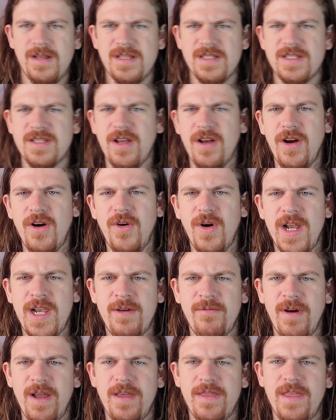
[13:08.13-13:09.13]
So
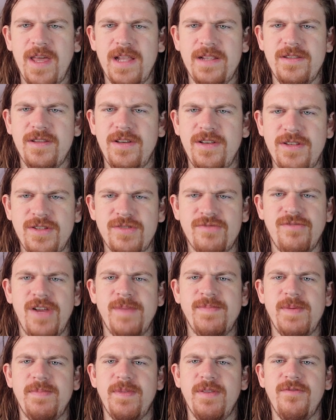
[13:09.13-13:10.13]
anyway, that does
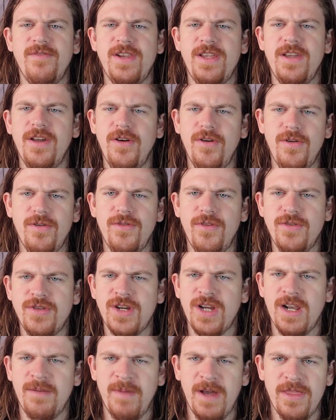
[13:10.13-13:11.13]
wrap up the video. Those
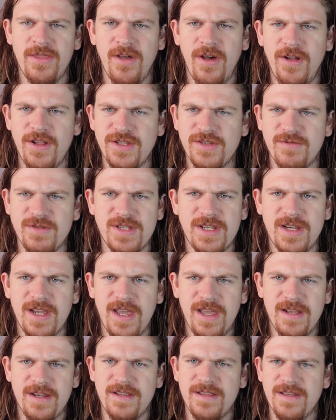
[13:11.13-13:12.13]
are kind of my thoughts. Once
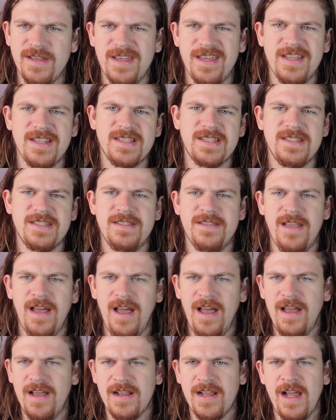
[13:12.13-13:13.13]
again, it's
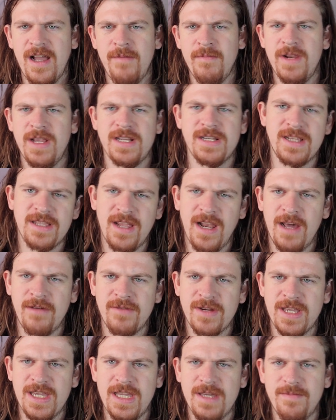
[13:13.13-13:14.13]
not a combination that I
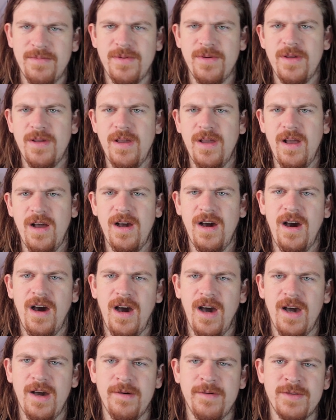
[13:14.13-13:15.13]
would keep.
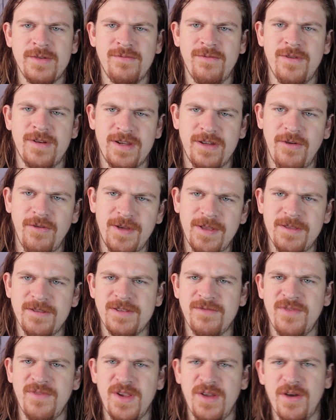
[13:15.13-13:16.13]
It's one, going into
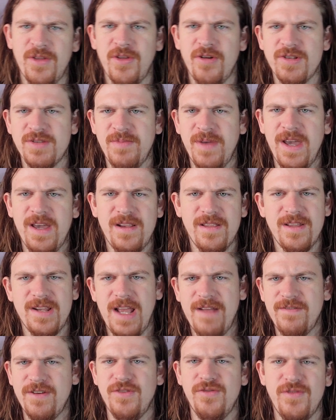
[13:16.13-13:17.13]
this video I thought was bad, and then
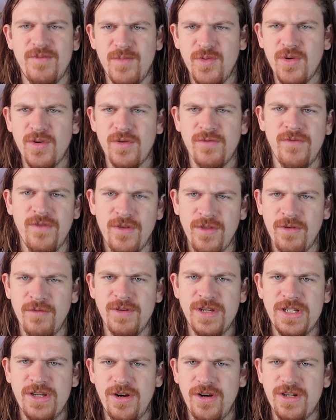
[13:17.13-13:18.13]
after doing more further
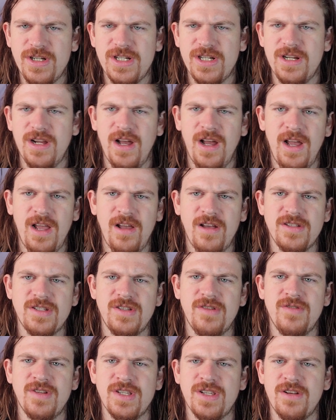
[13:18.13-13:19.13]
research, I
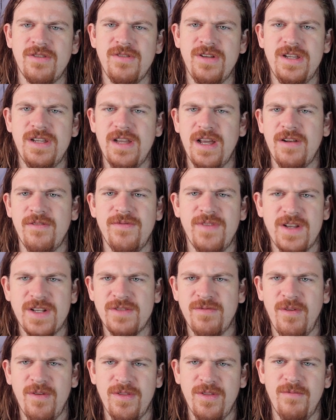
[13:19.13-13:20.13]
also disagree. I don't think
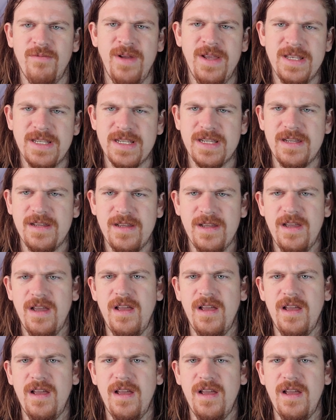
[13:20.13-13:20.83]
it's worth the risk.